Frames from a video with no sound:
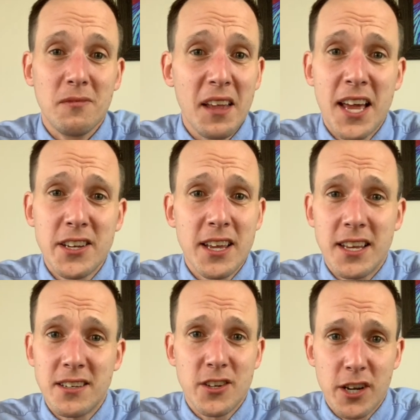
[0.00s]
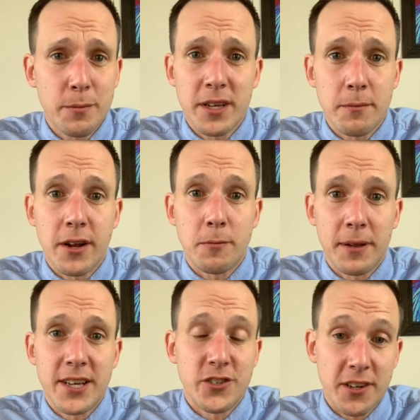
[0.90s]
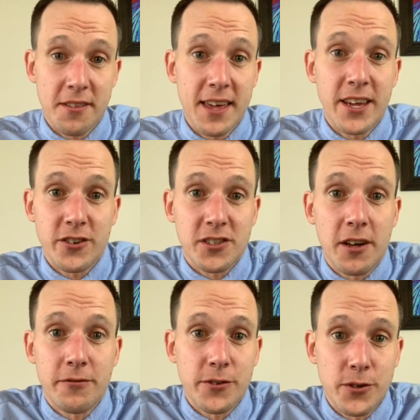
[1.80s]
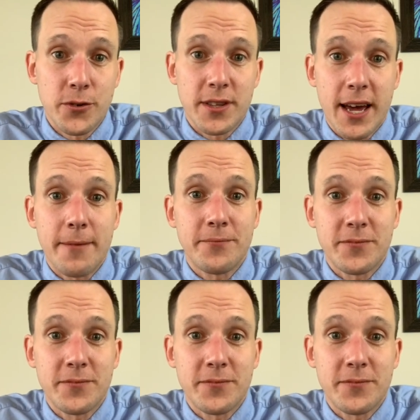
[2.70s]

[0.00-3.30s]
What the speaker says: and you're going to be in a better place, and you're going to thank yourself for doing that.